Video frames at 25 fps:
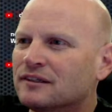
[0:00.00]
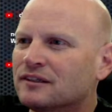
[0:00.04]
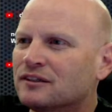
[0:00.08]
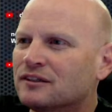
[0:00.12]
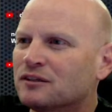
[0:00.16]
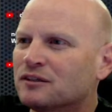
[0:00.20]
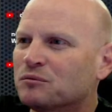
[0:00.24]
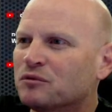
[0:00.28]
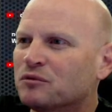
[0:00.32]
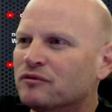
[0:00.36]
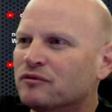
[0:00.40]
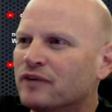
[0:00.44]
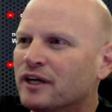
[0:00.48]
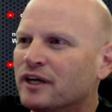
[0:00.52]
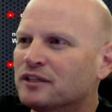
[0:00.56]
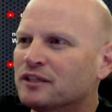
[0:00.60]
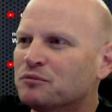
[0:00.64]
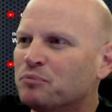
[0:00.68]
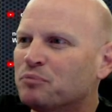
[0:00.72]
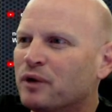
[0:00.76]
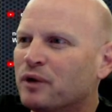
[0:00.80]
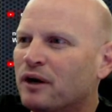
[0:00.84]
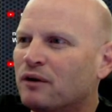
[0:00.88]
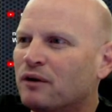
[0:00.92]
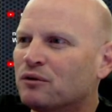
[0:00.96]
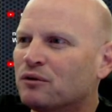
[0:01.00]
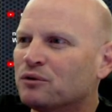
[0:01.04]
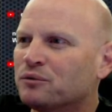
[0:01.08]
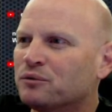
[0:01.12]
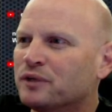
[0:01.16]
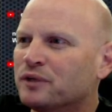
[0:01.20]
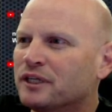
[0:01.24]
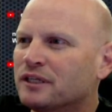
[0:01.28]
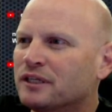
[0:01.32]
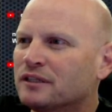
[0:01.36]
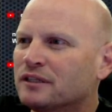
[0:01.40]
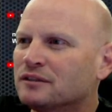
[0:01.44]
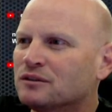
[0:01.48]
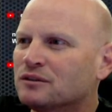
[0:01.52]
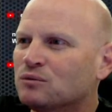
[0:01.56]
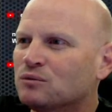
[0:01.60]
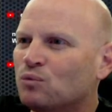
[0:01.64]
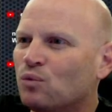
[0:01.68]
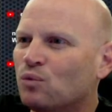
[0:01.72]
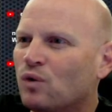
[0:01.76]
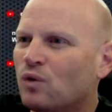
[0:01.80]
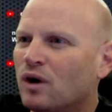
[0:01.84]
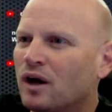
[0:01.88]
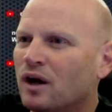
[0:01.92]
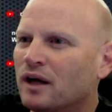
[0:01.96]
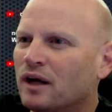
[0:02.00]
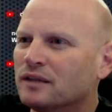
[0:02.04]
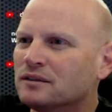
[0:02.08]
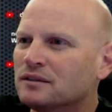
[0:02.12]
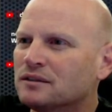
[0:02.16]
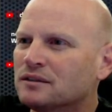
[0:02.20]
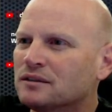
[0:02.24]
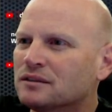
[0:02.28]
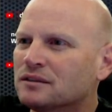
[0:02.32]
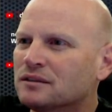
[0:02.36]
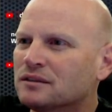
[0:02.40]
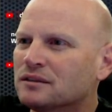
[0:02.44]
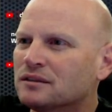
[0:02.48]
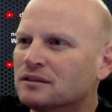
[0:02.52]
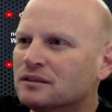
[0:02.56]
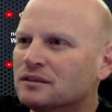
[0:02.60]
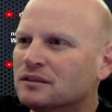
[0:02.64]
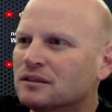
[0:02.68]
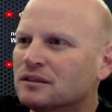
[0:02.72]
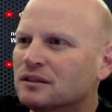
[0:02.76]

Since it provides power readings in watts,